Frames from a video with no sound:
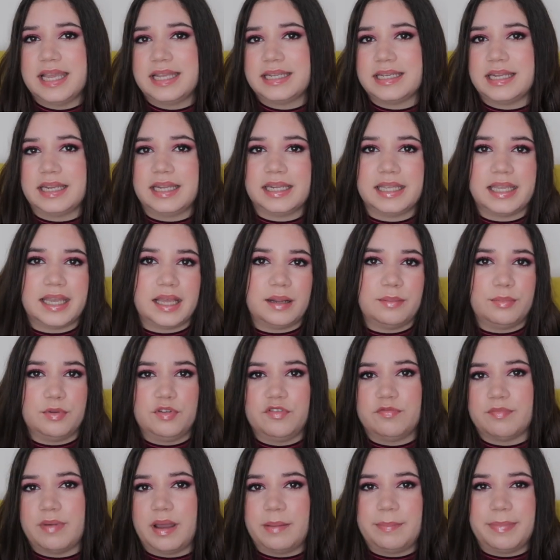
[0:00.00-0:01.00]
and then it can
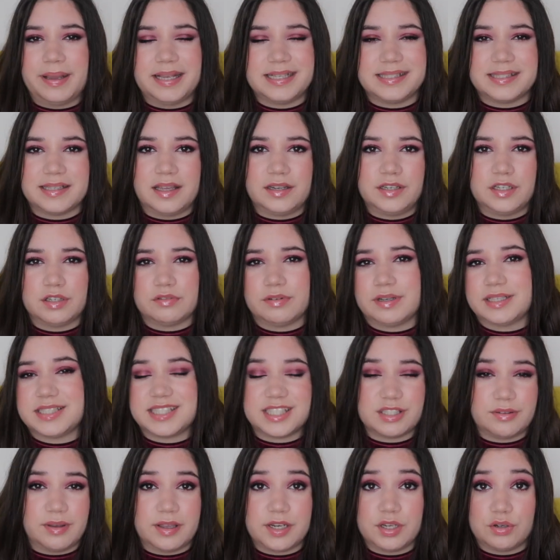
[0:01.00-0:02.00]
move my base under it,
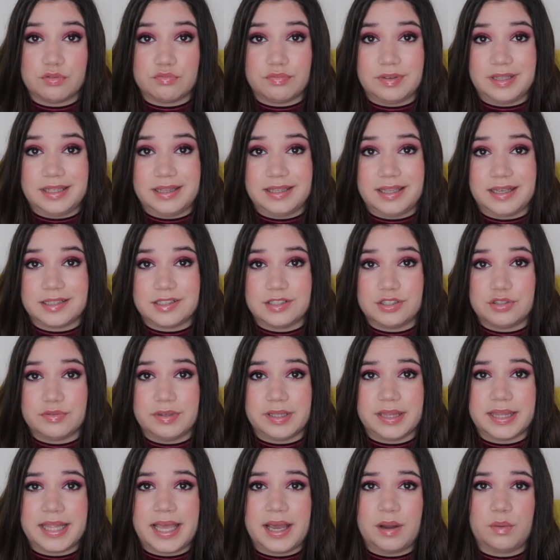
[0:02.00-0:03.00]
so I don't really like to do
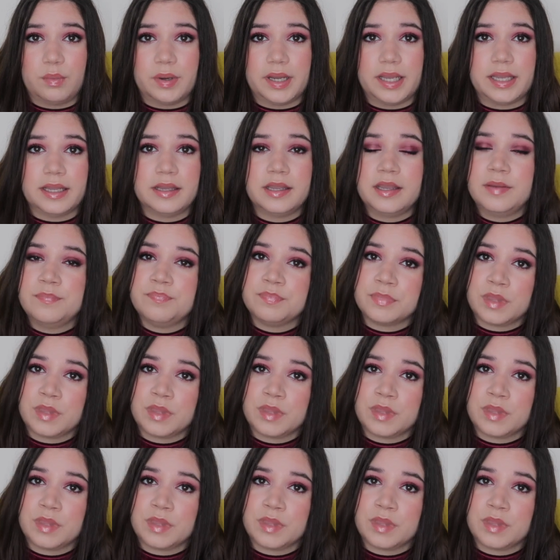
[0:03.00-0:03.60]
it that way.